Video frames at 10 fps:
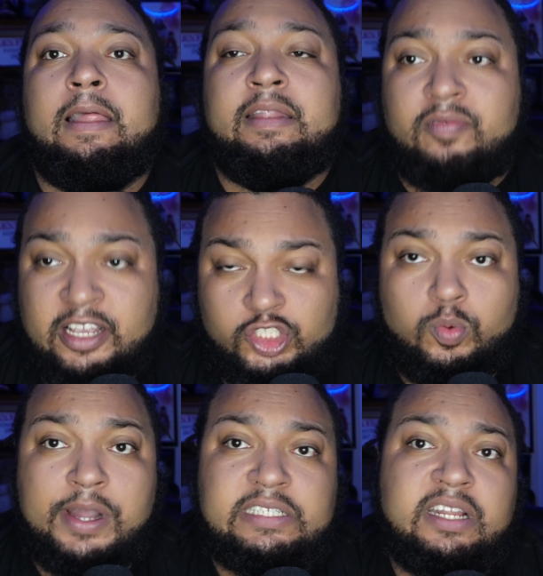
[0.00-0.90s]
They
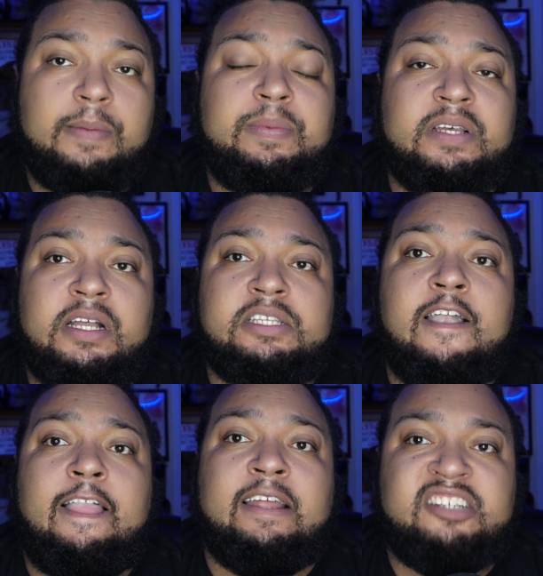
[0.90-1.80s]
switch it up because
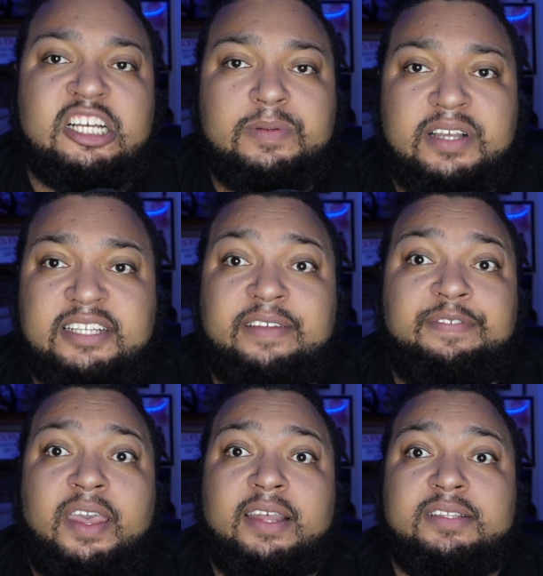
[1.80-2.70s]
it
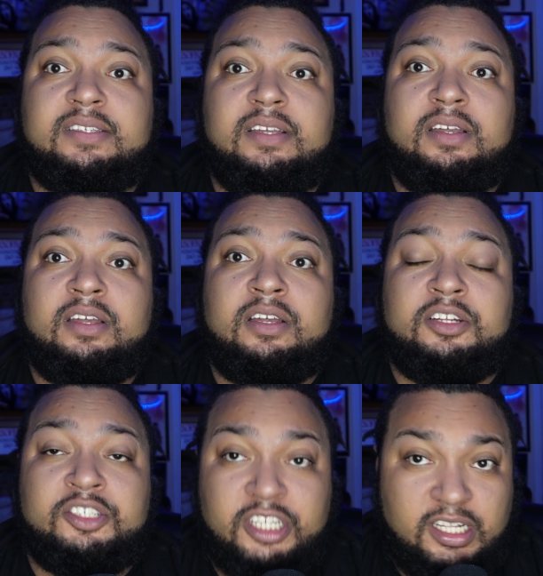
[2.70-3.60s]
fits.
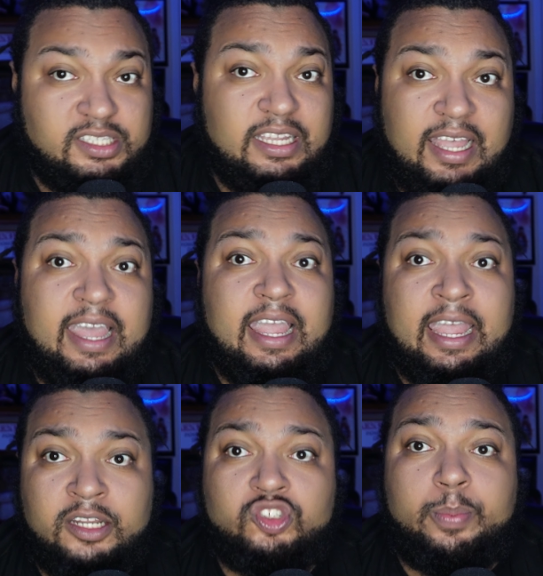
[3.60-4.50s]
GTA
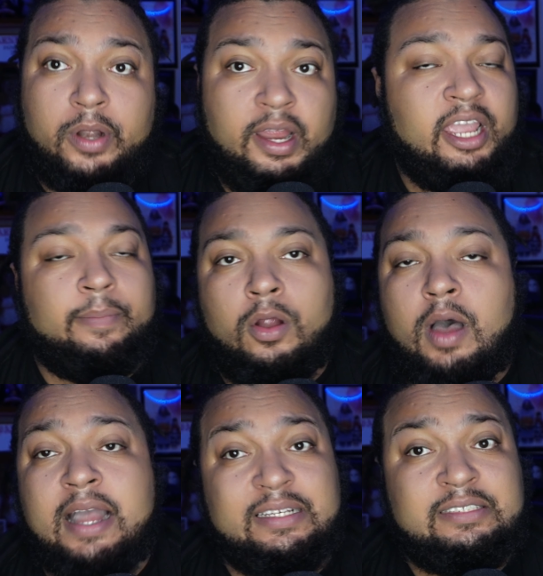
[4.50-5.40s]
in the spring, bro.
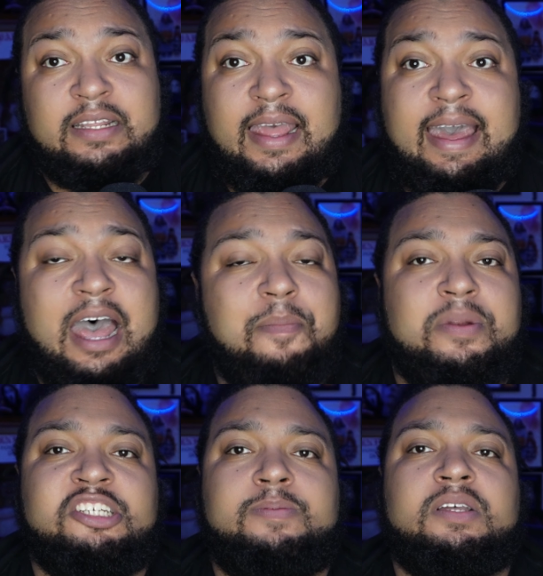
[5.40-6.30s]
I can see that happening
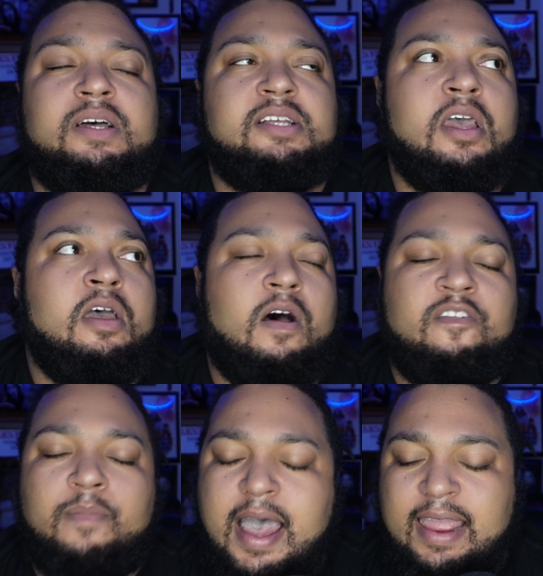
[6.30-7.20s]
just because of
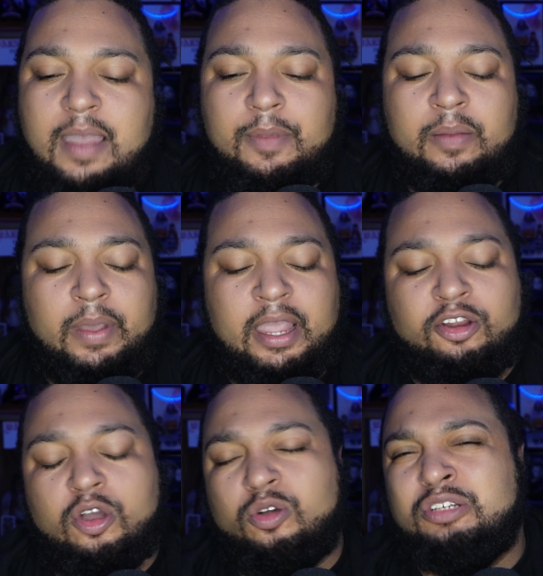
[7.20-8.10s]
Miami
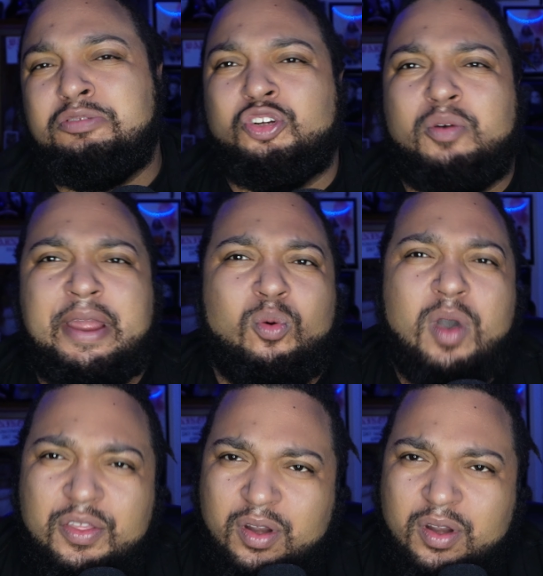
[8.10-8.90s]
being, it's great weather